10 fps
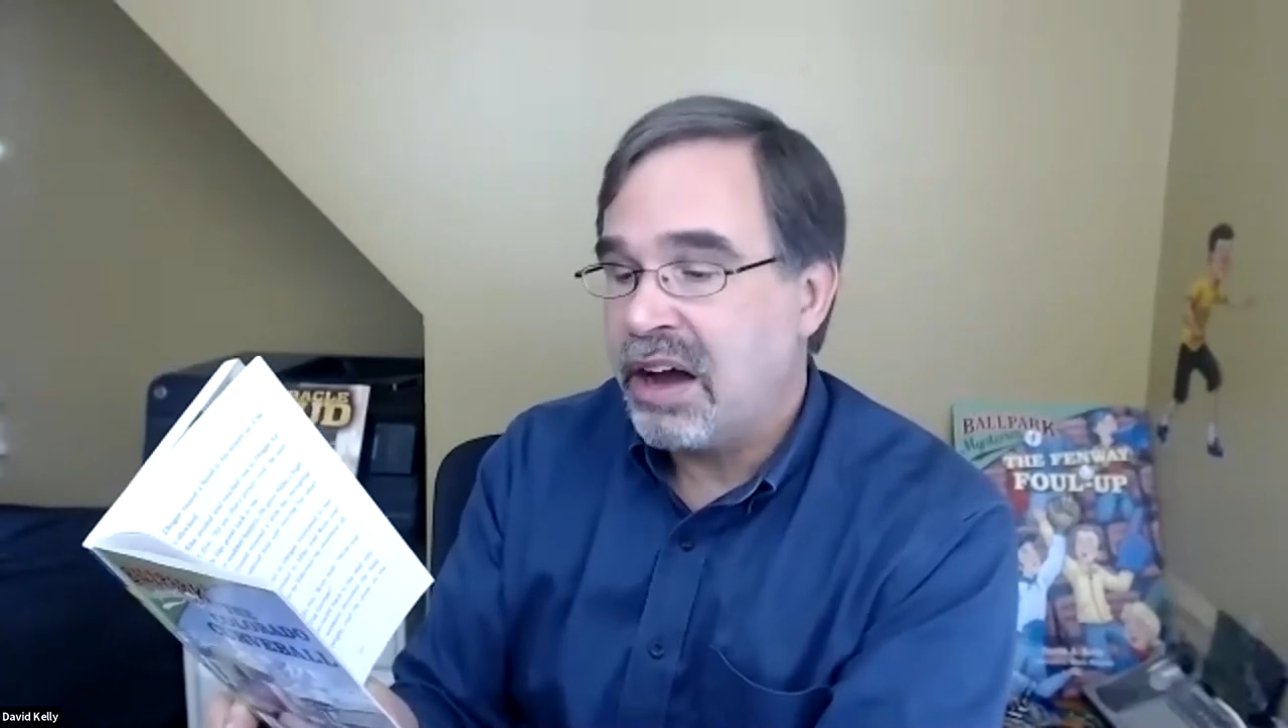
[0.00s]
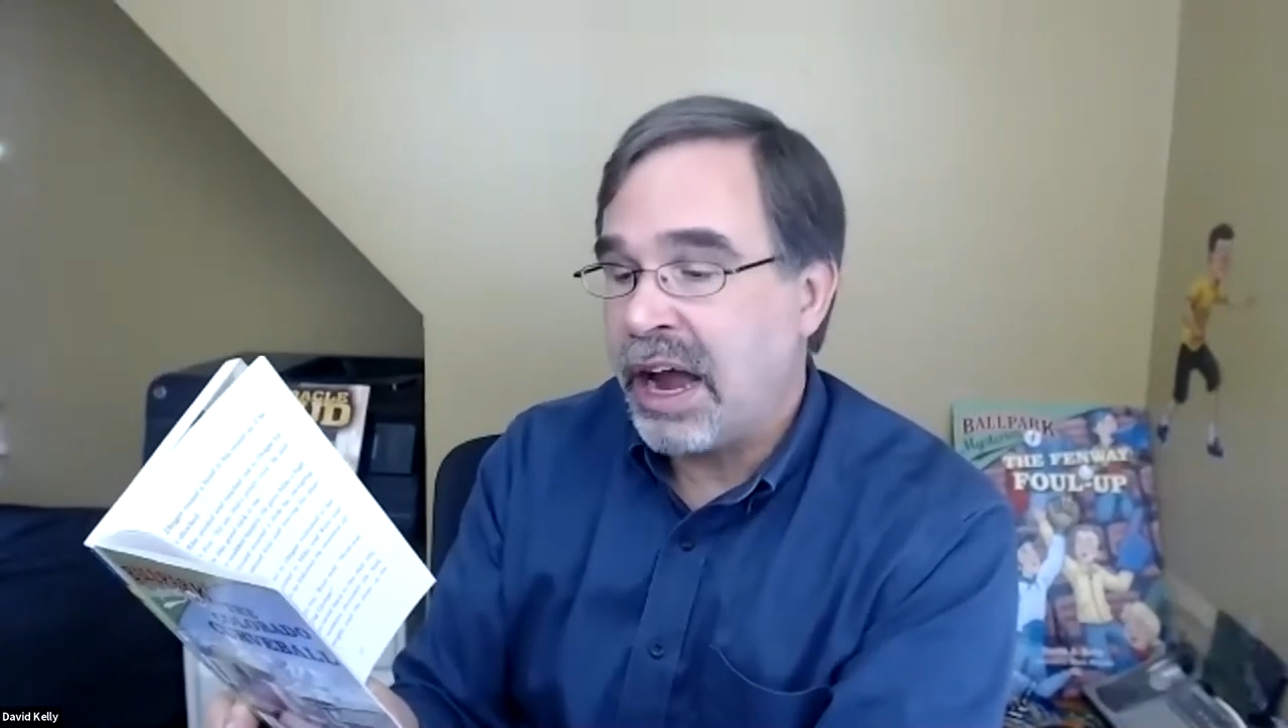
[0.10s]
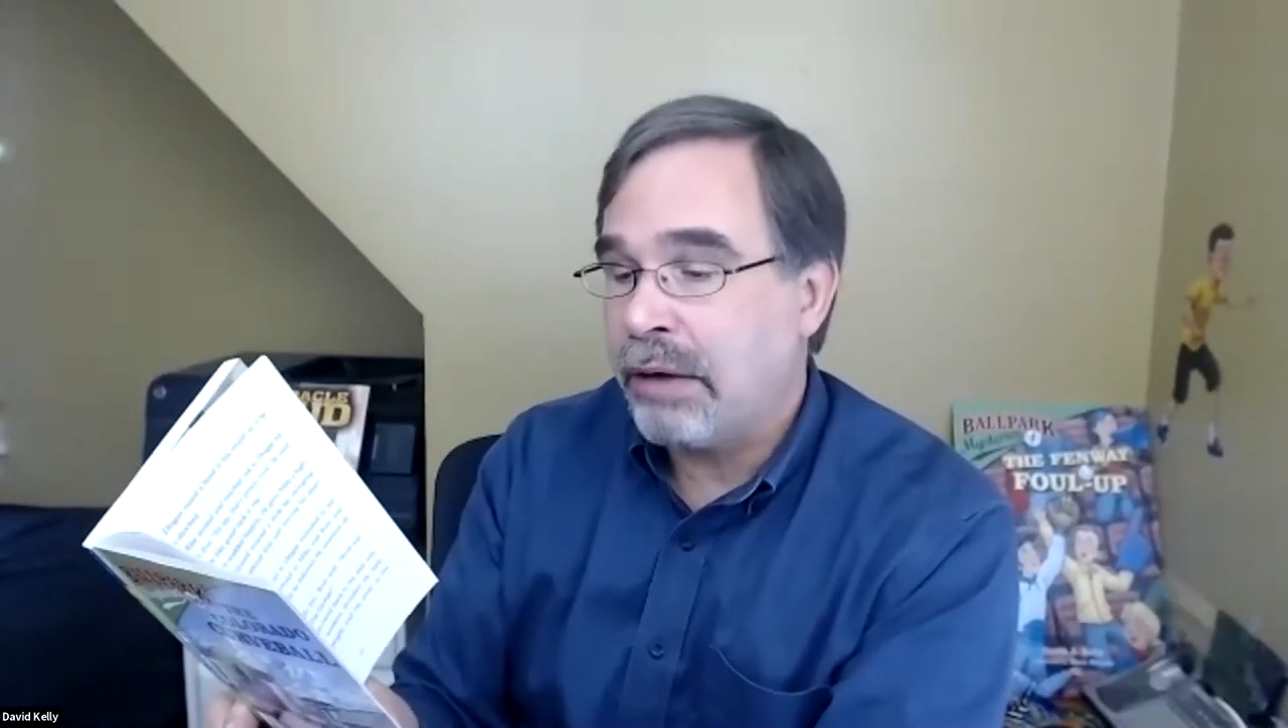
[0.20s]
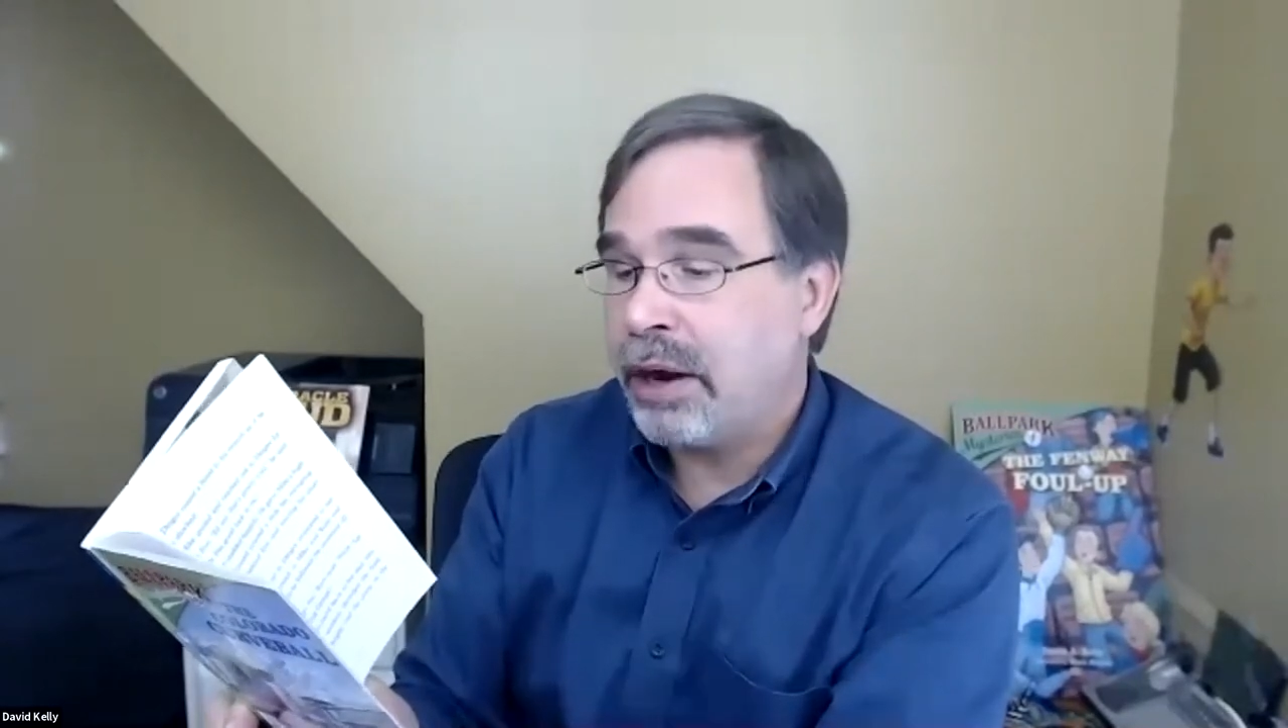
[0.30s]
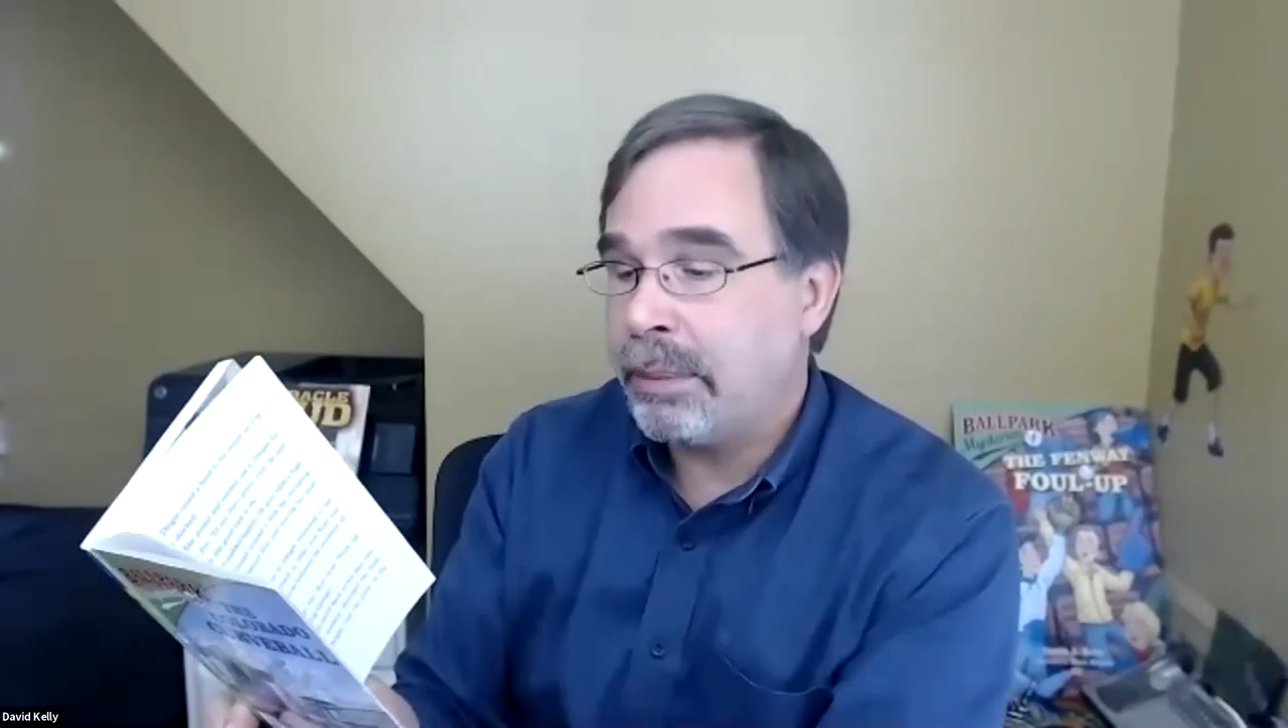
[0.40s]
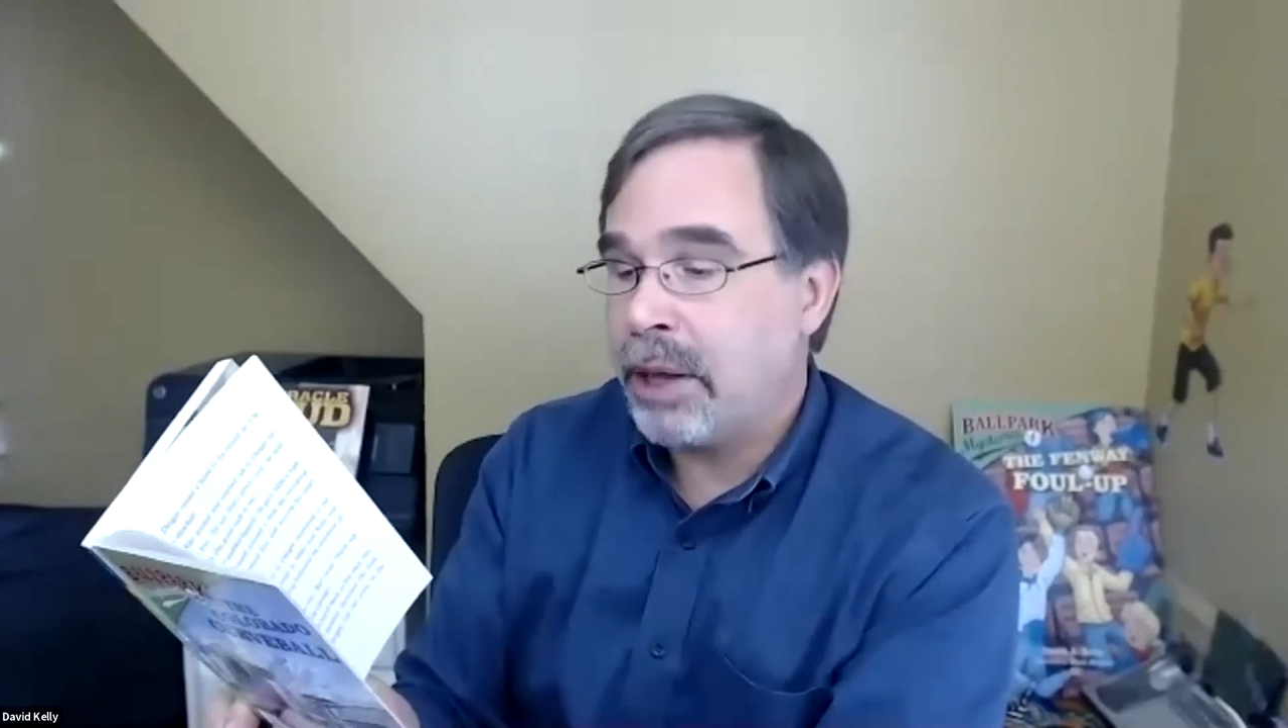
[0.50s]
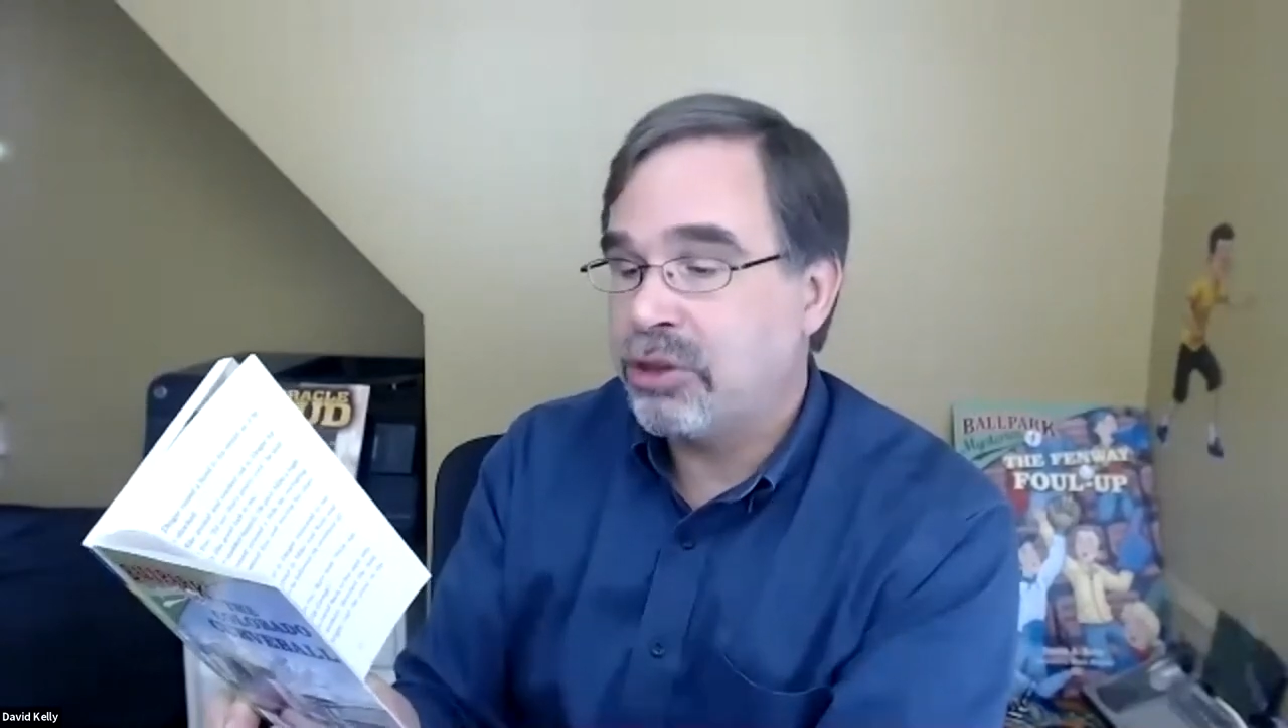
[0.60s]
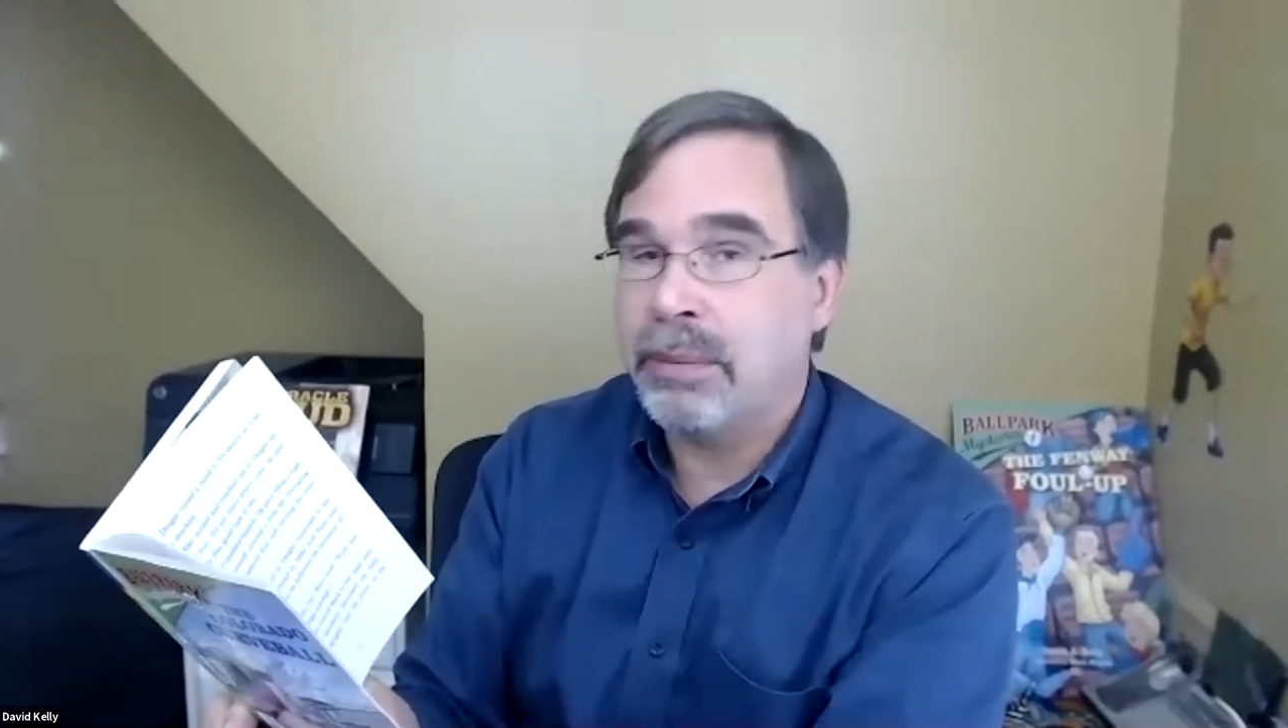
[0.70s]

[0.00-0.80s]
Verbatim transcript: I read about